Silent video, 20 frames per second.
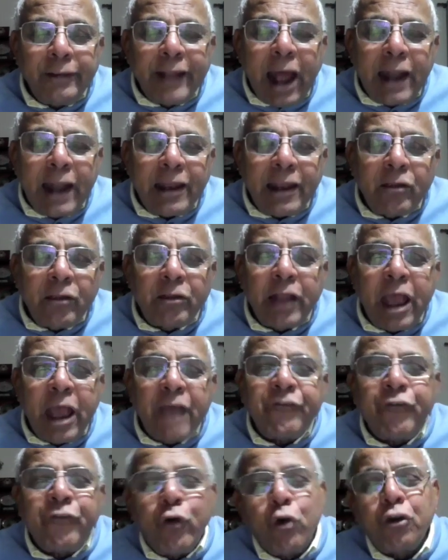That is
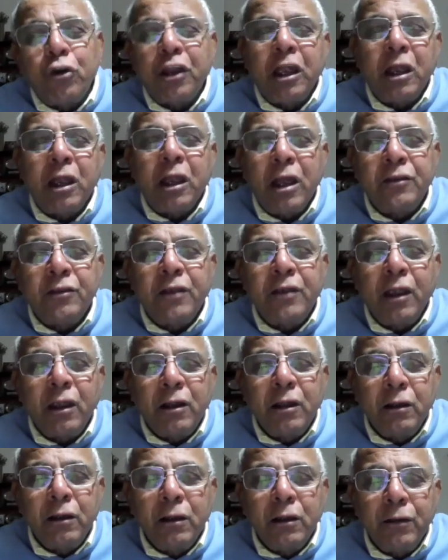their forte, I think.
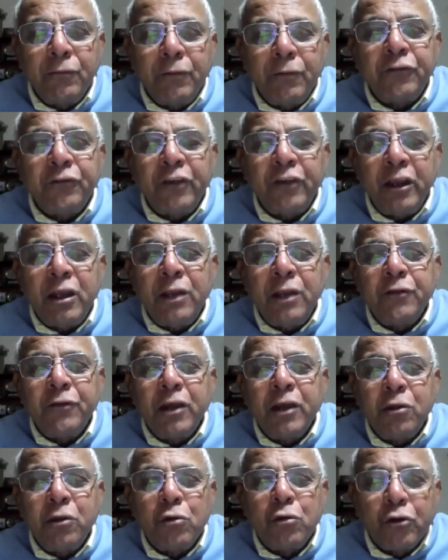We've seen
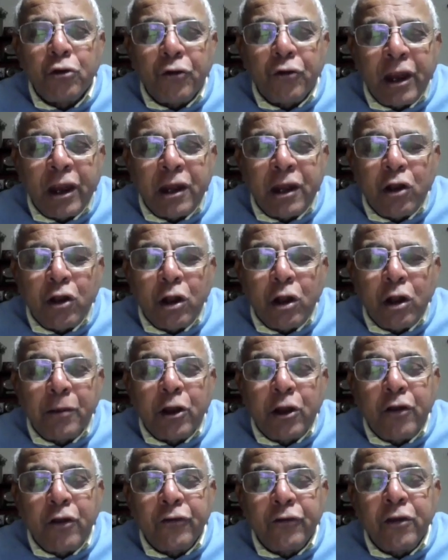even in Ukraine and all,
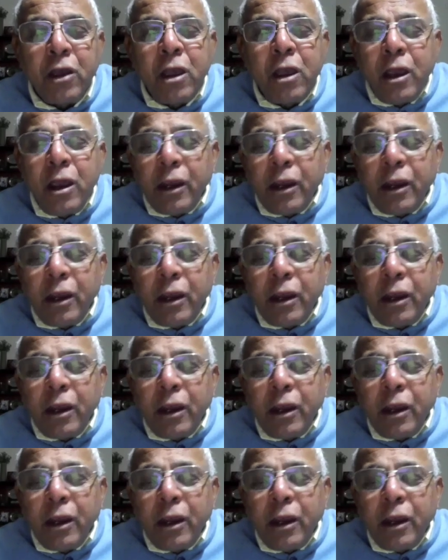because